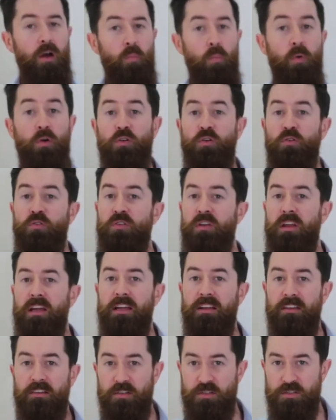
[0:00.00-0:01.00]
Well, you
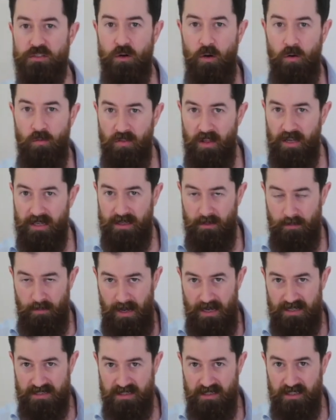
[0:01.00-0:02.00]
need to solve that
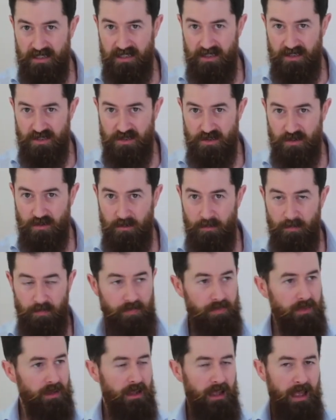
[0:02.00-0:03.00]
capacity issue.
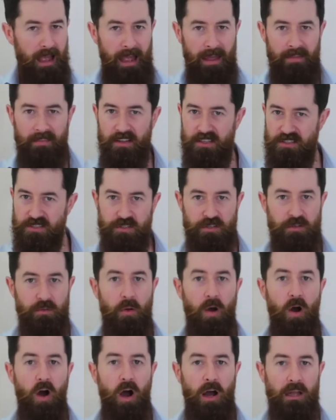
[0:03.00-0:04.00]
And there's two
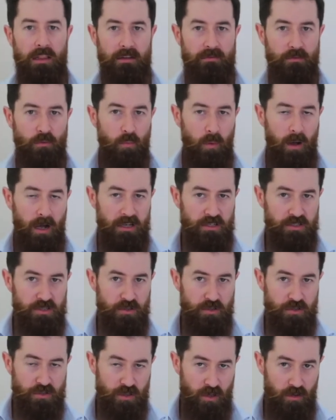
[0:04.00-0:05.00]
high-level ways
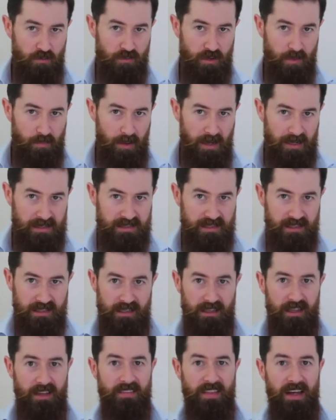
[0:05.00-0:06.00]
you solve
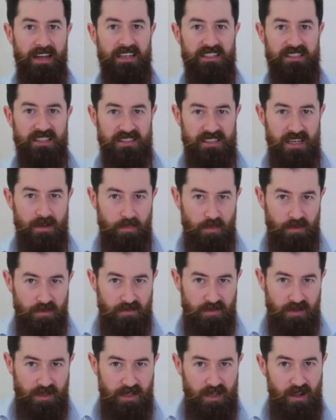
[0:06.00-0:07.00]
capacity. That is a separate
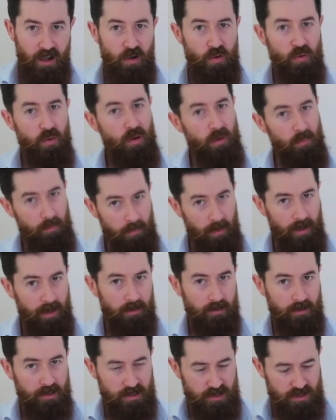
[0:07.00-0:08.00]
video, but I'm
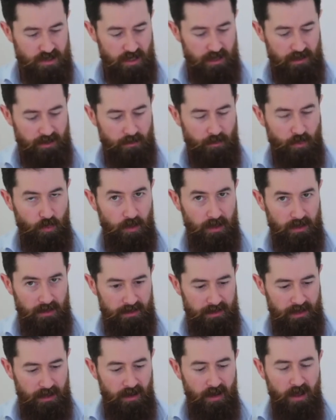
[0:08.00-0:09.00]
going to share them
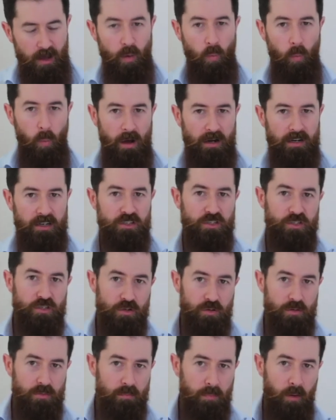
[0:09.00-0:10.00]
quickly now. One is
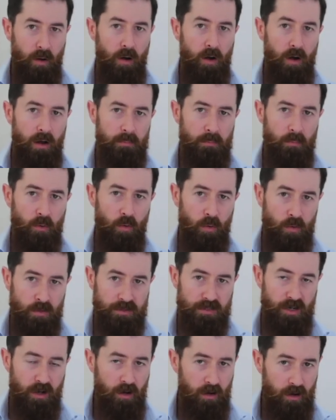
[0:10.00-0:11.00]
you buy more
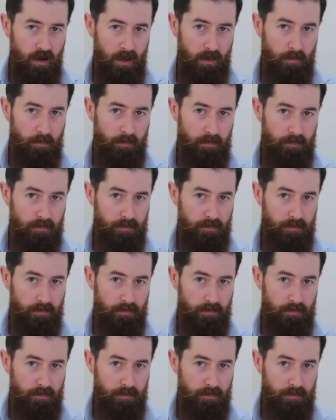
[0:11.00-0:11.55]
time.